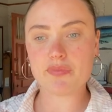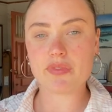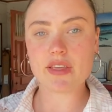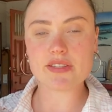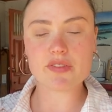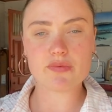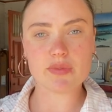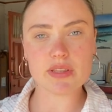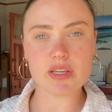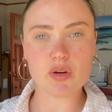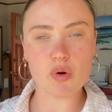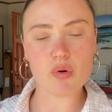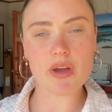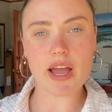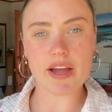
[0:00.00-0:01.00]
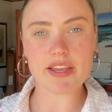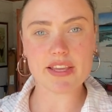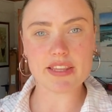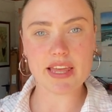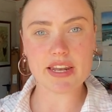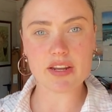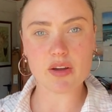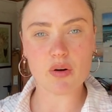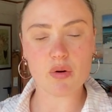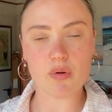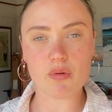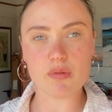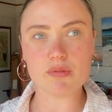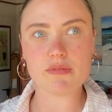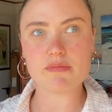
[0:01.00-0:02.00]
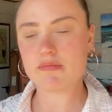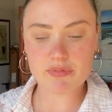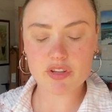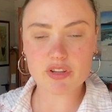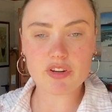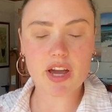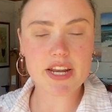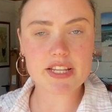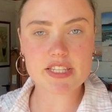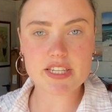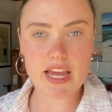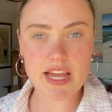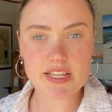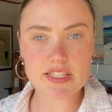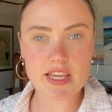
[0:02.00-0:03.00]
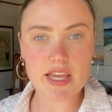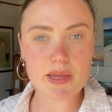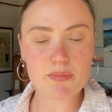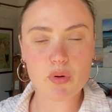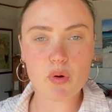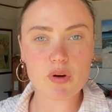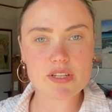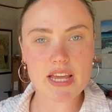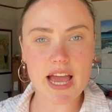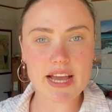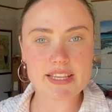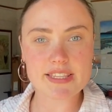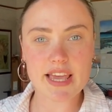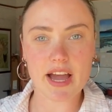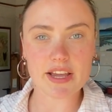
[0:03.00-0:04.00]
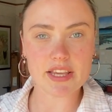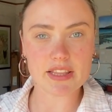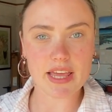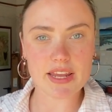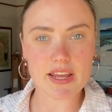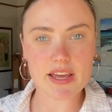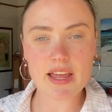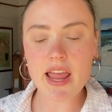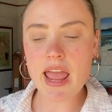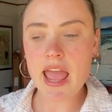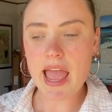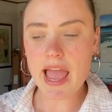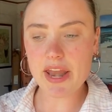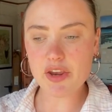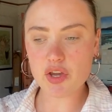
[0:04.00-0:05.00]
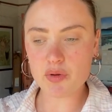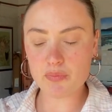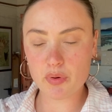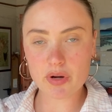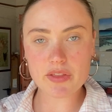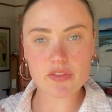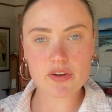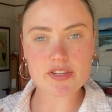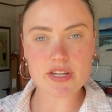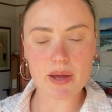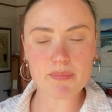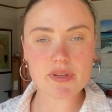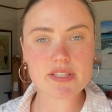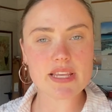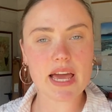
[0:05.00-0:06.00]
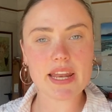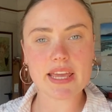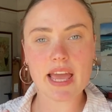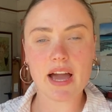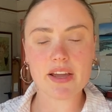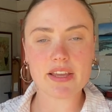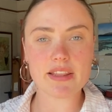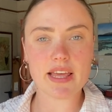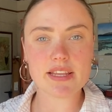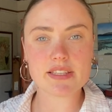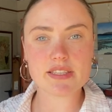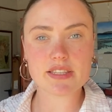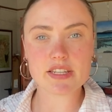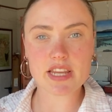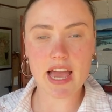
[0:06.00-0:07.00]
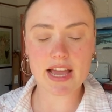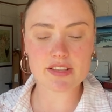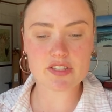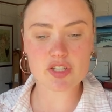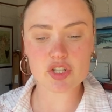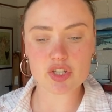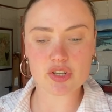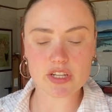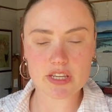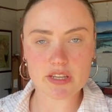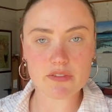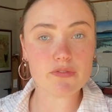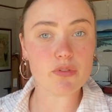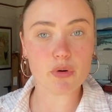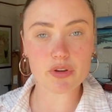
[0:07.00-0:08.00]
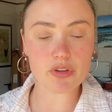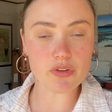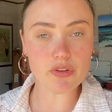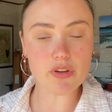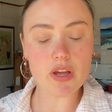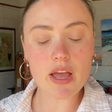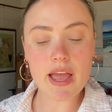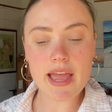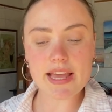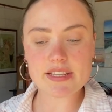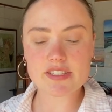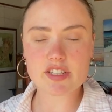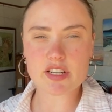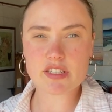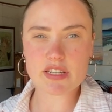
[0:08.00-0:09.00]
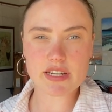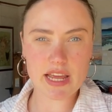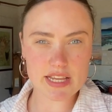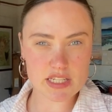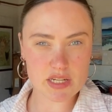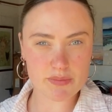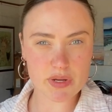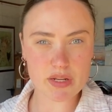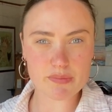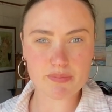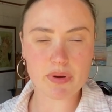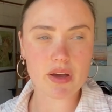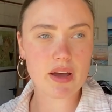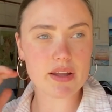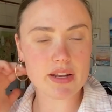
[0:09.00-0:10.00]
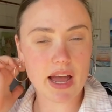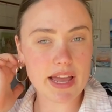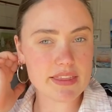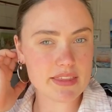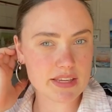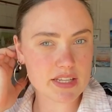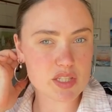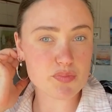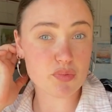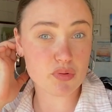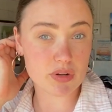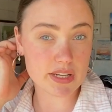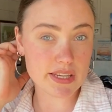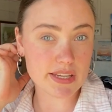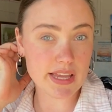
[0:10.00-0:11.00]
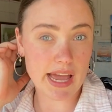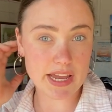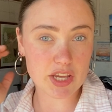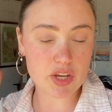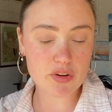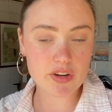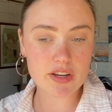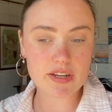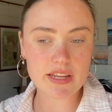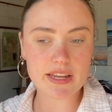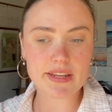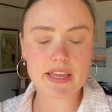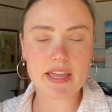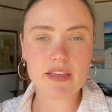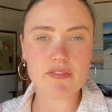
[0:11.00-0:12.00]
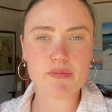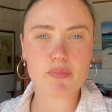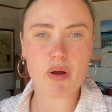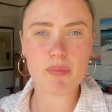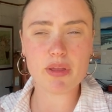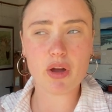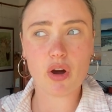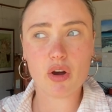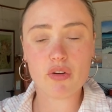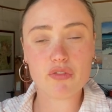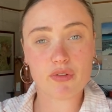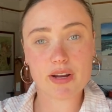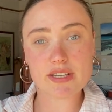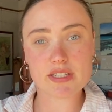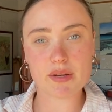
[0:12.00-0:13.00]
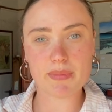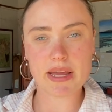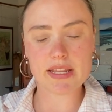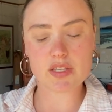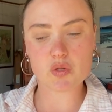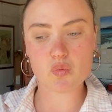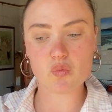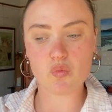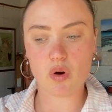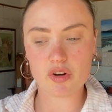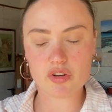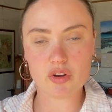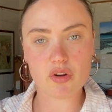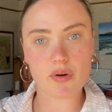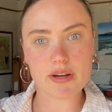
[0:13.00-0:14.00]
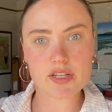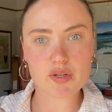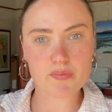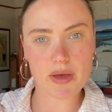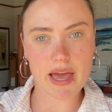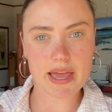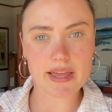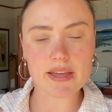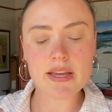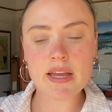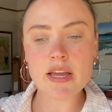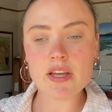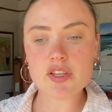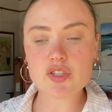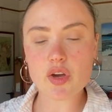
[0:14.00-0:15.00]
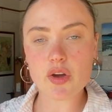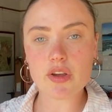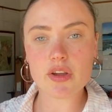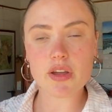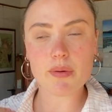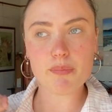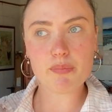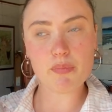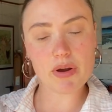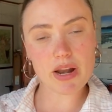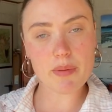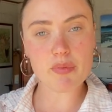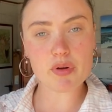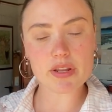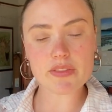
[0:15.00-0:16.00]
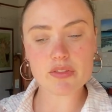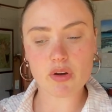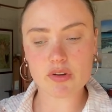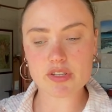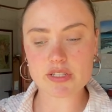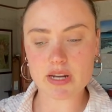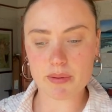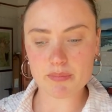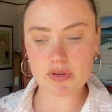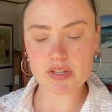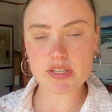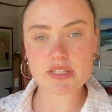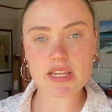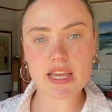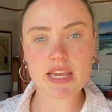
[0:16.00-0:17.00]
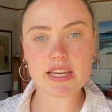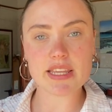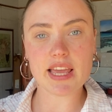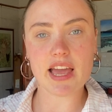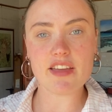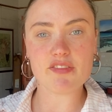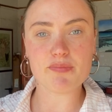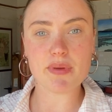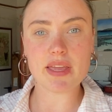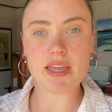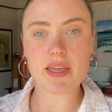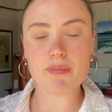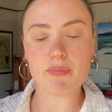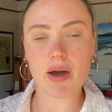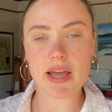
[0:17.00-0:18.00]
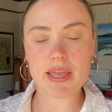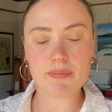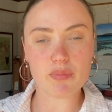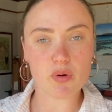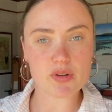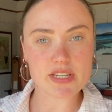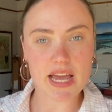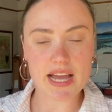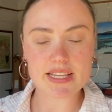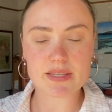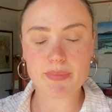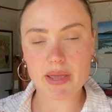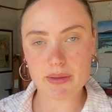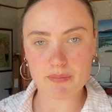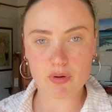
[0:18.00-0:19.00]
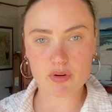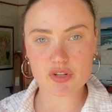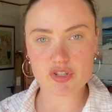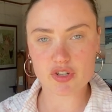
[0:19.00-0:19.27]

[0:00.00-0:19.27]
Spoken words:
there's a really cool calculator called United States Import Tax Calculator, and you can put in those numbers and it calculates the tax and duty for you. It's just an estimate, but I think it's pretty accurate, and it even probably overestimates what you're going to pay. So when I put in those numbers, it gave me my import tax and my import